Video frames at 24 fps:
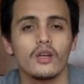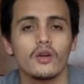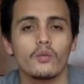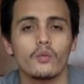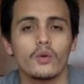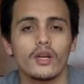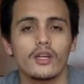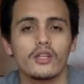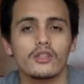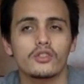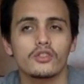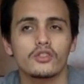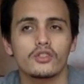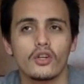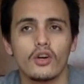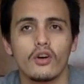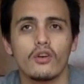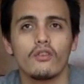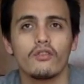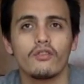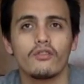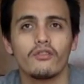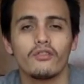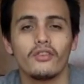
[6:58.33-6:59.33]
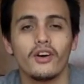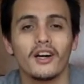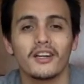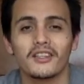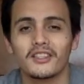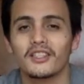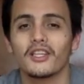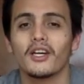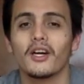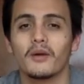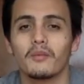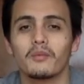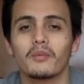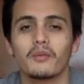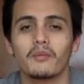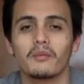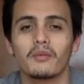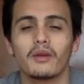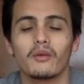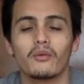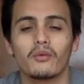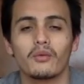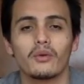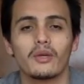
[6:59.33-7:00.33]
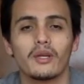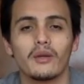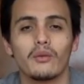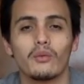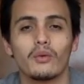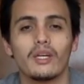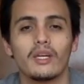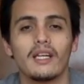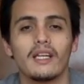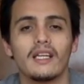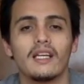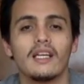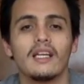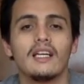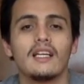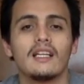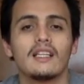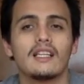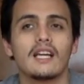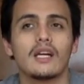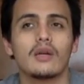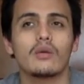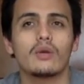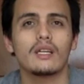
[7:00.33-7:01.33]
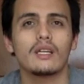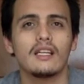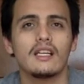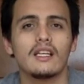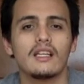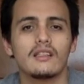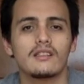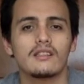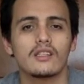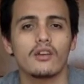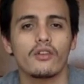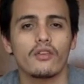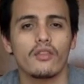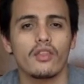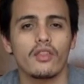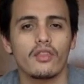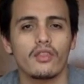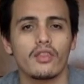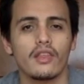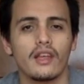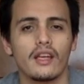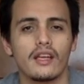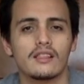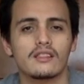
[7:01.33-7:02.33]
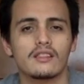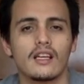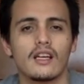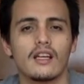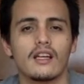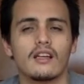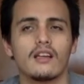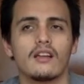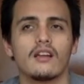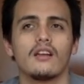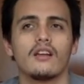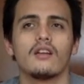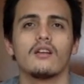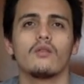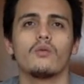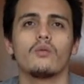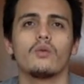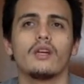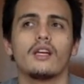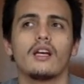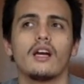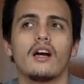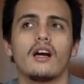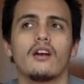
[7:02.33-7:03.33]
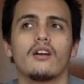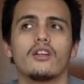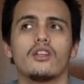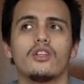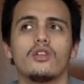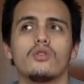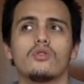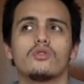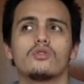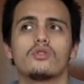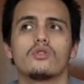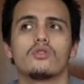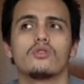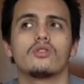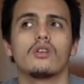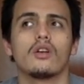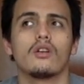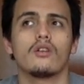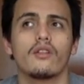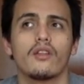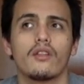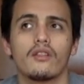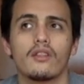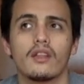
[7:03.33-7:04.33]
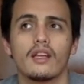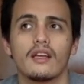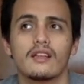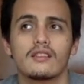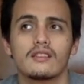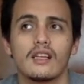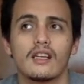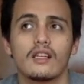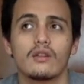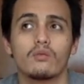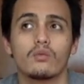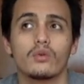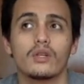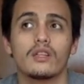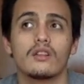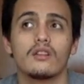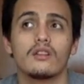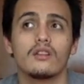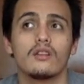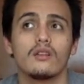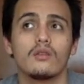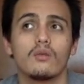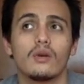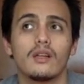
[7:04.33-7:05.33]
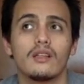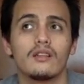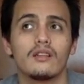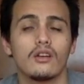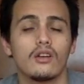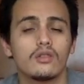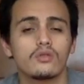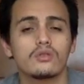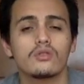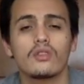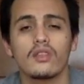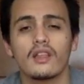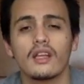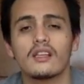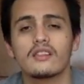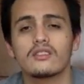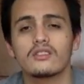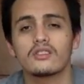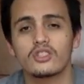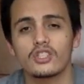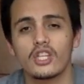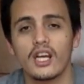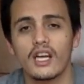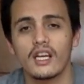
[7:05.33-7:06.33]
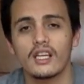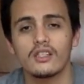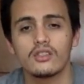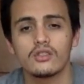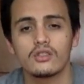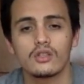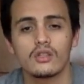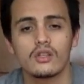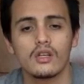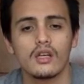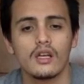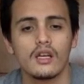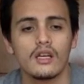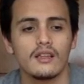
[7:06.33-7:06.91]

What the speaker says: We are so fucked up, really, that need certain things and we are used to certain things, and when those things change,